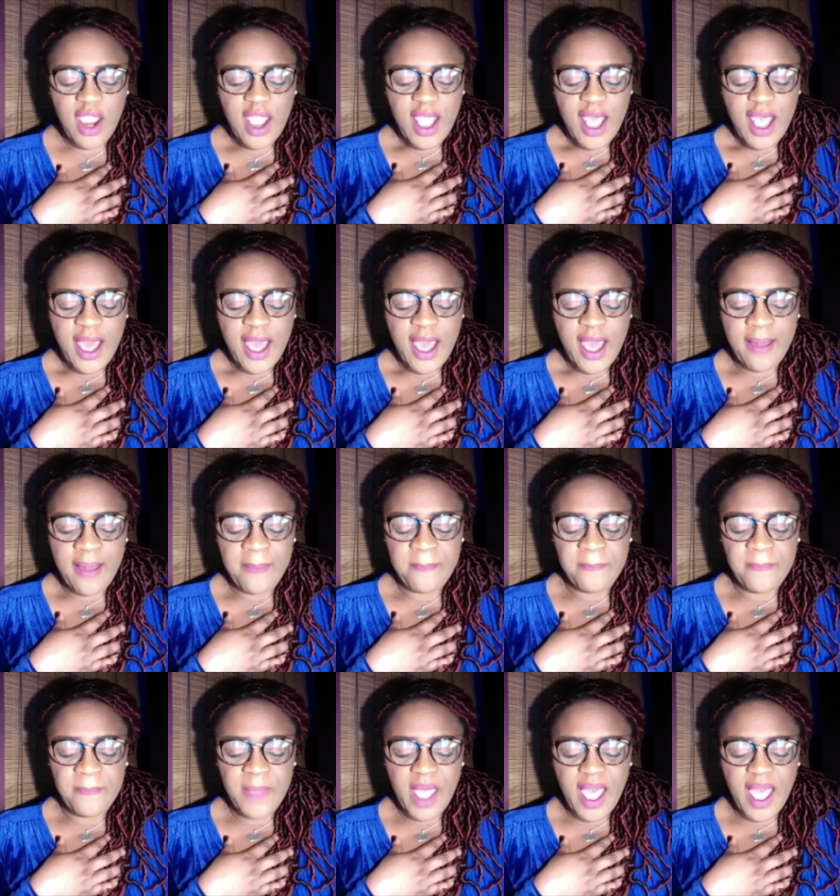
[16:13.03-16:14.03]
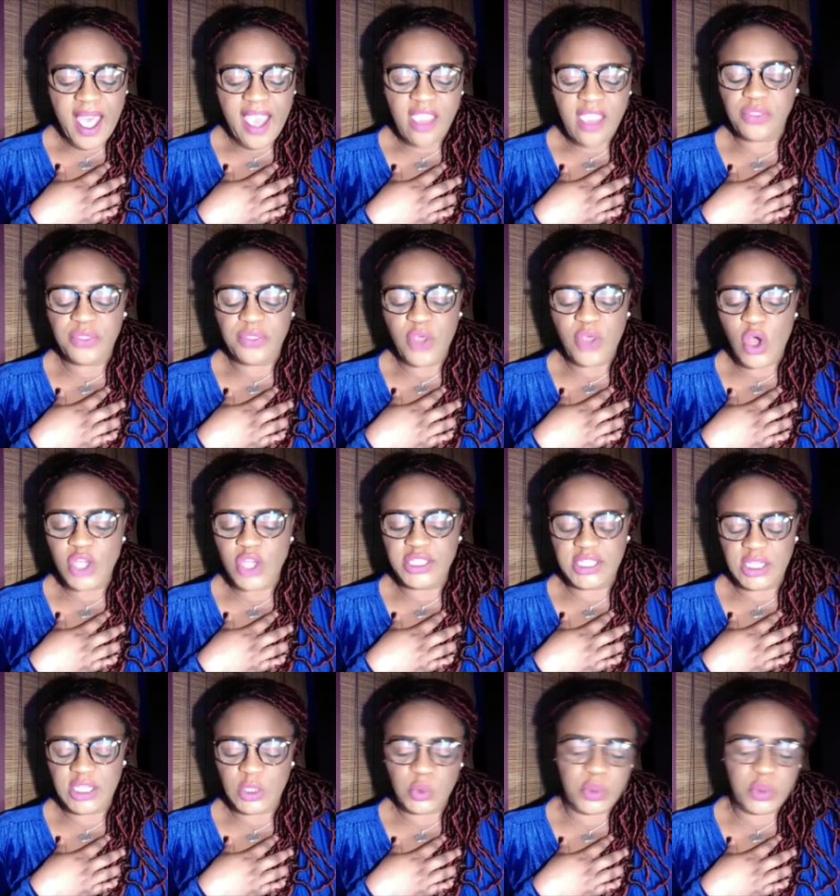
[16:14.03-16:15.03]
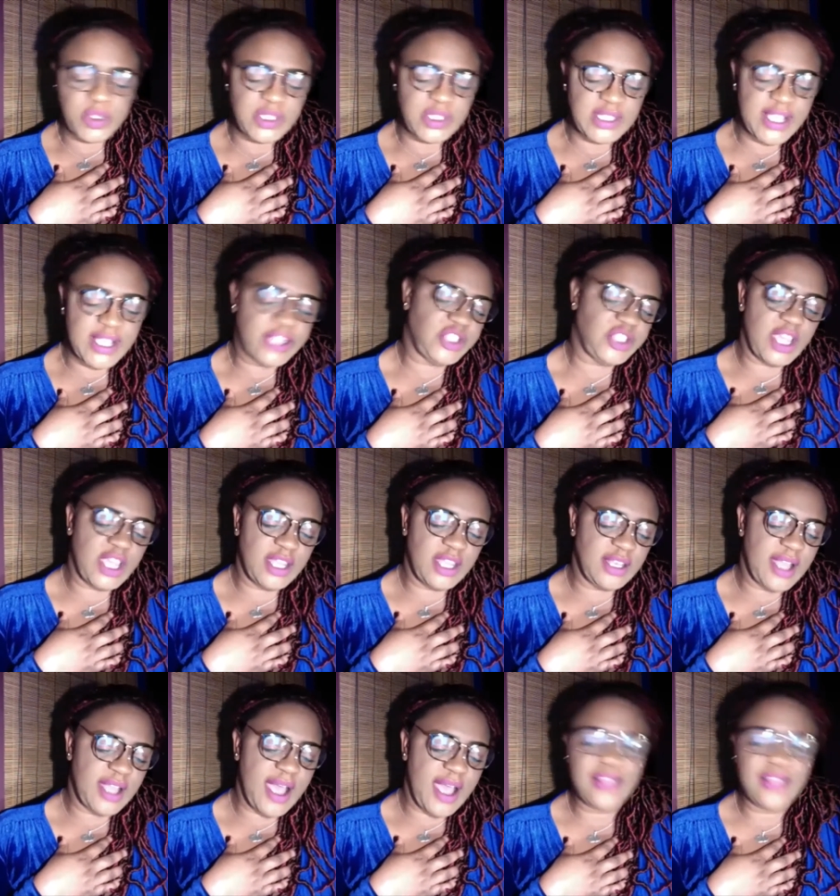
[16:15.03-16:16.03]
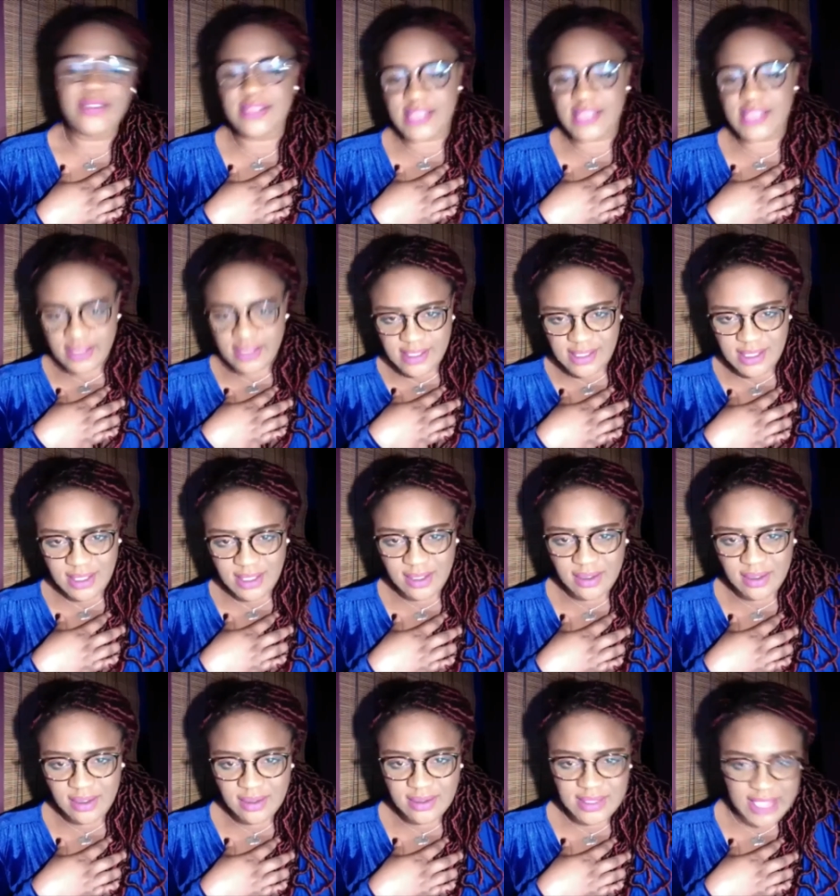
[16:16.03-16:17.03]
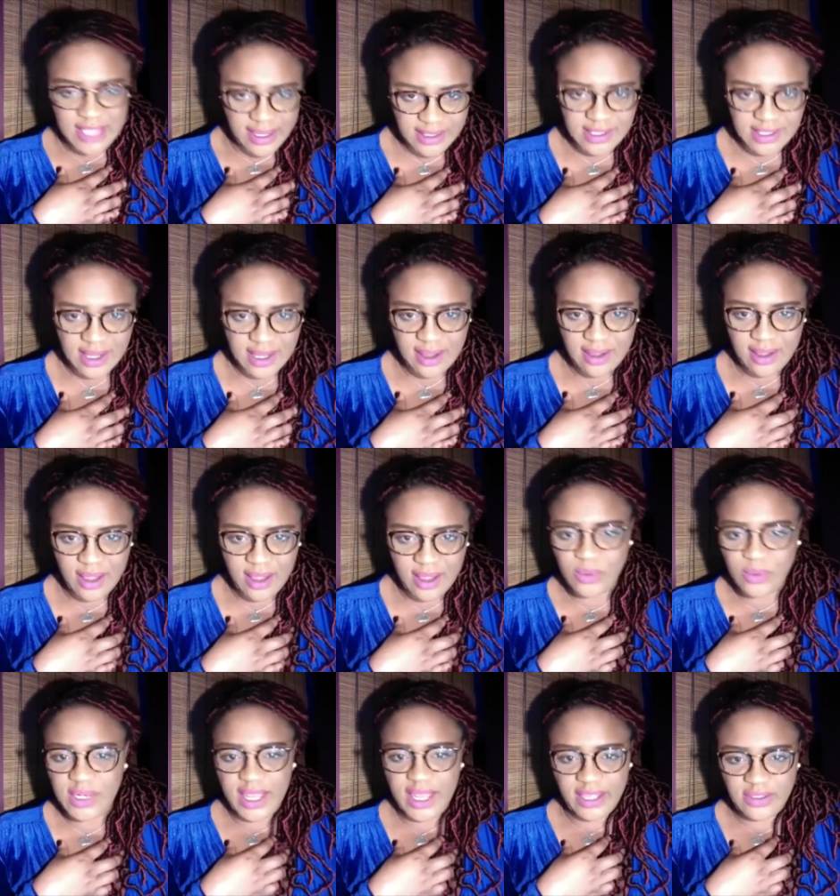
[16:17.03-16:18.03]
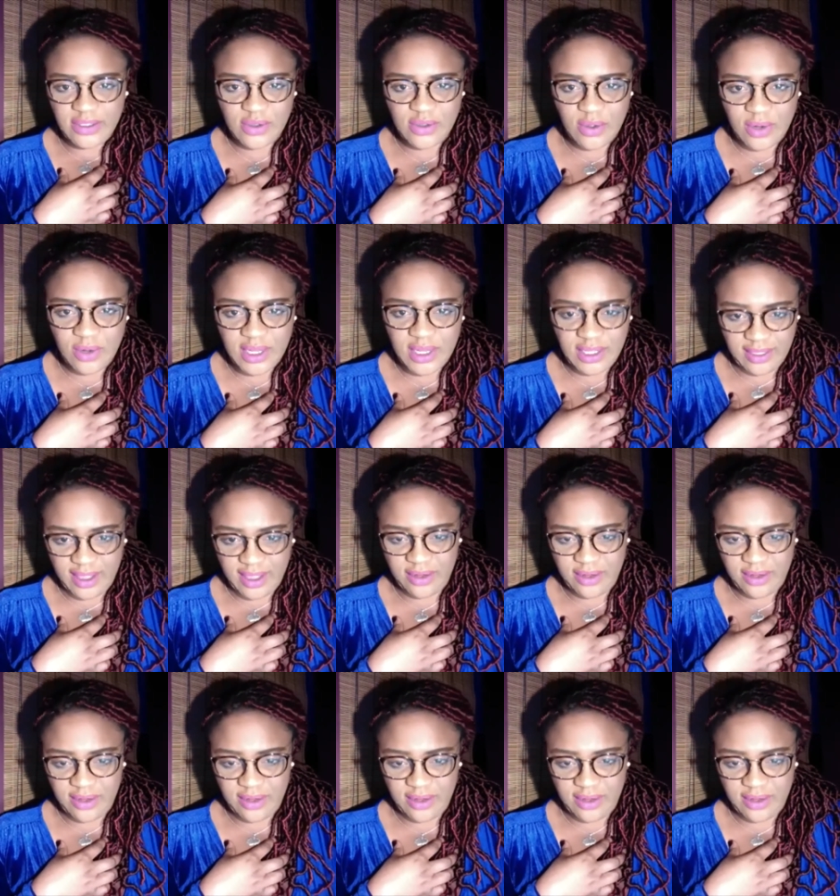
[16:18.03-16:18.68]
I thought it was such an unsexy sector. I would like to call it that,